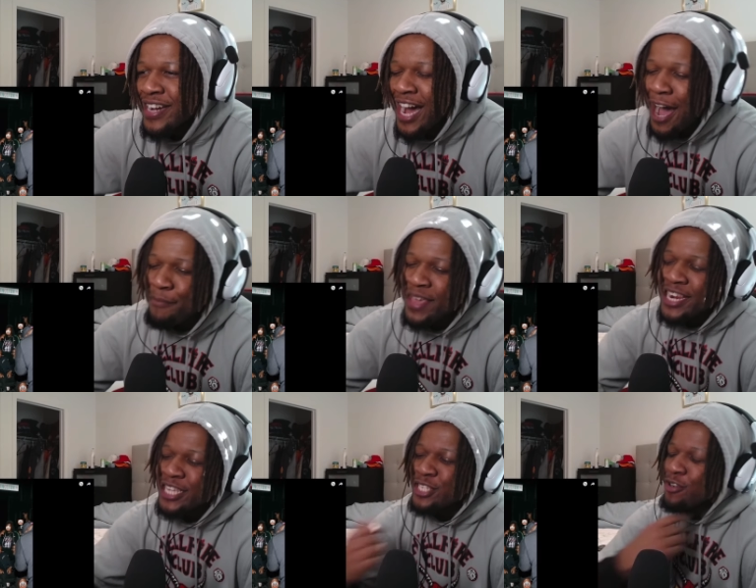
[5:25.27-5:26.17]
I
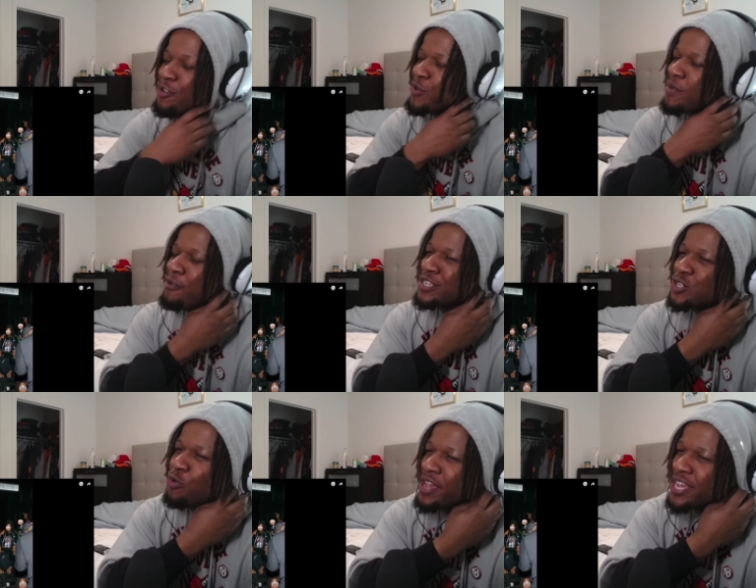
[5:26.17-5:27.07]
mean, it's cool, bro.
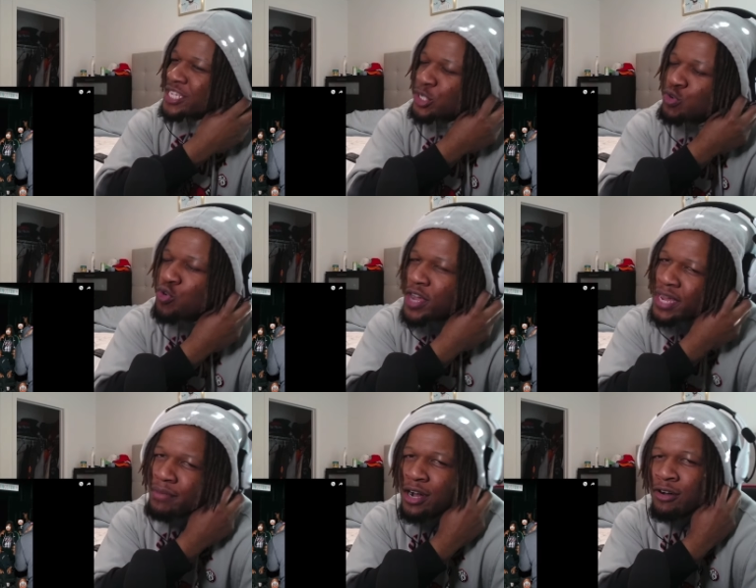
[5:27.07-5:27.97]
It's quick. It's too
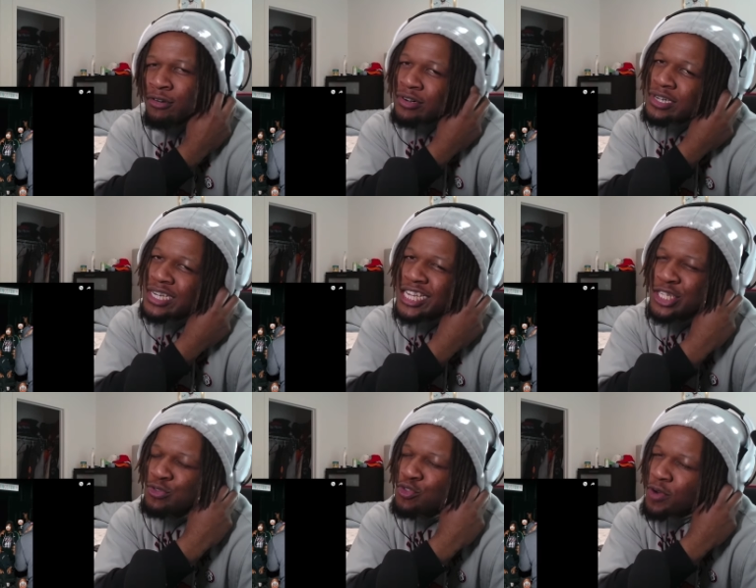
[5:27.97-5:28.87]
quick, bro.
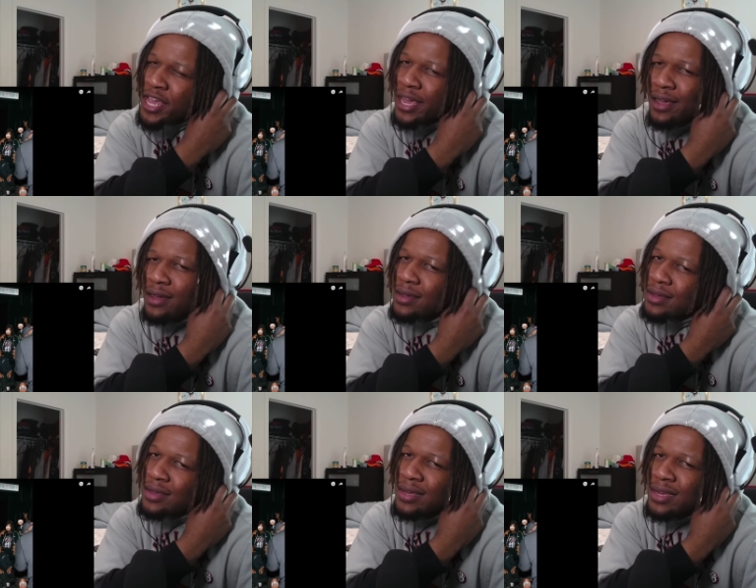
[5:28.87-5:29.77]
It's too quick.
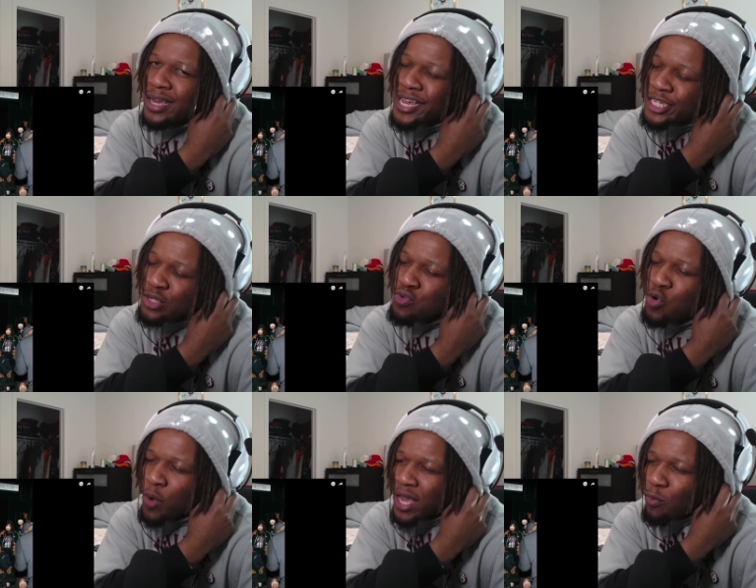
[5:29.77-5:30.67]
It's too
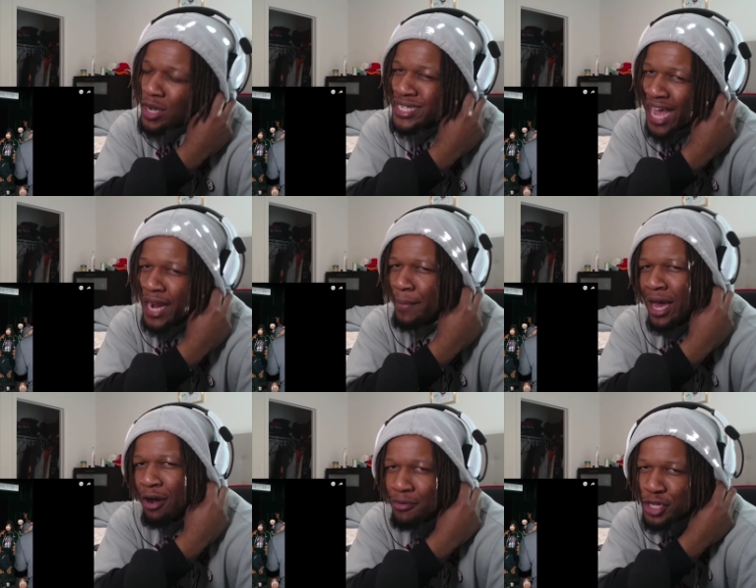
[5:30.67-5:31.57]
quick. What's that
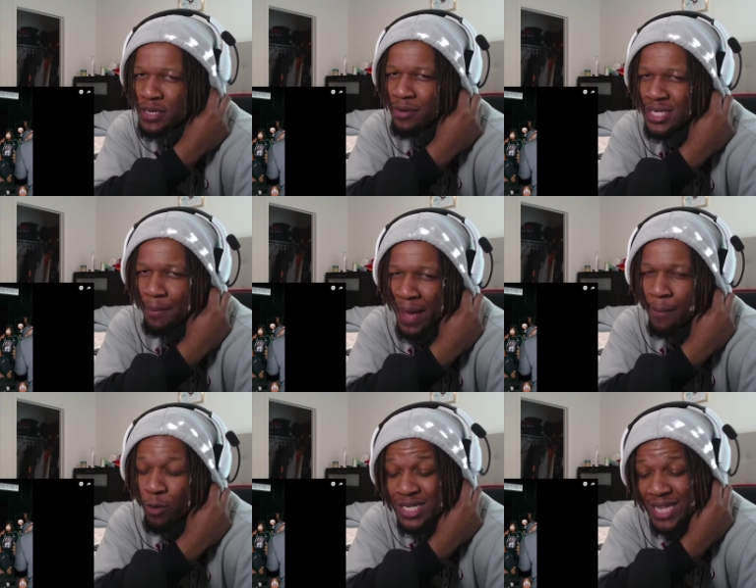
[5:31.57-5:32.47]
about? You talking about what's the
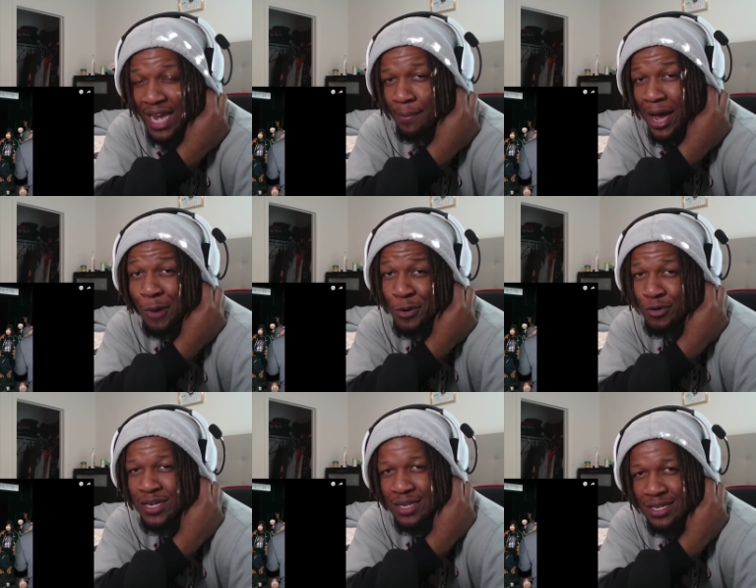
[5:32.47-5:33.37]
bad? What's that about,
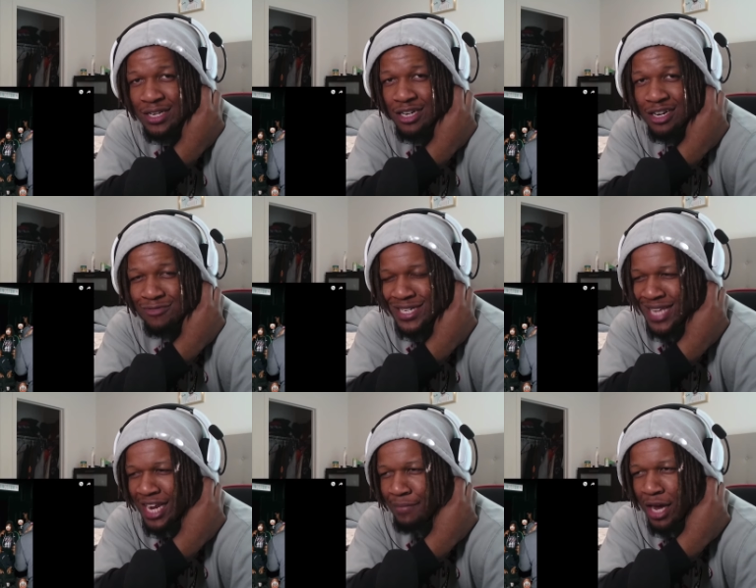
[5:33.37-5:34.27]
Pooda? What's
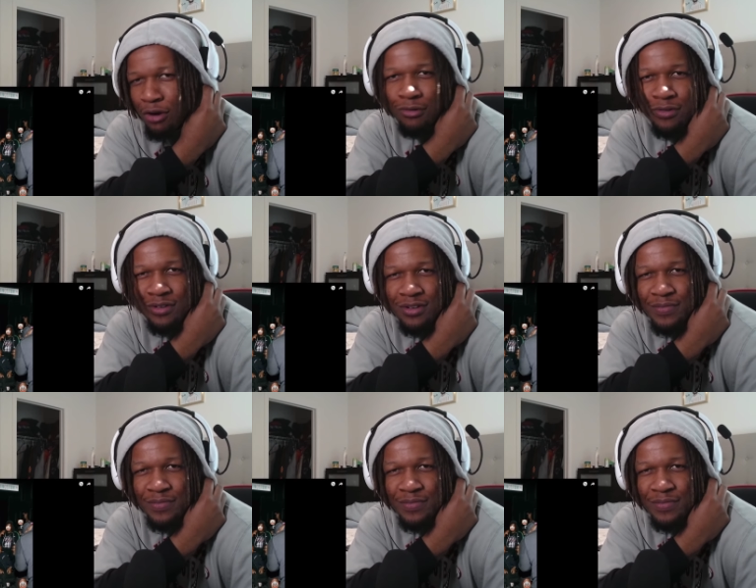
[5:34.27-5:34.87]
that about?